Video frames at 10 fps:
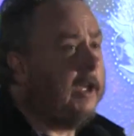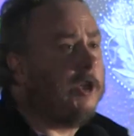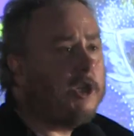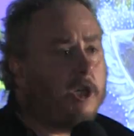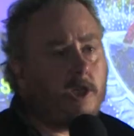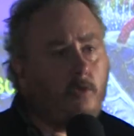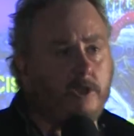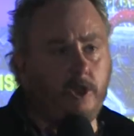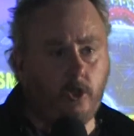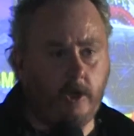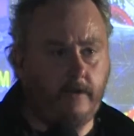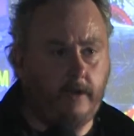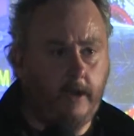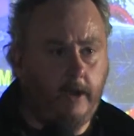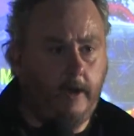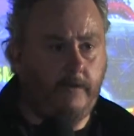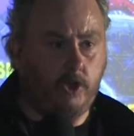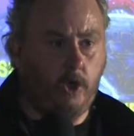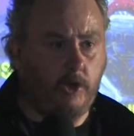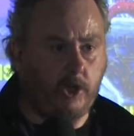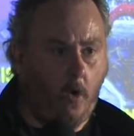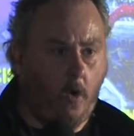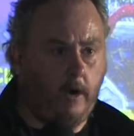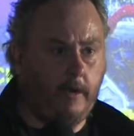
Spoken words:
Jesus was the son of a Jewish whore,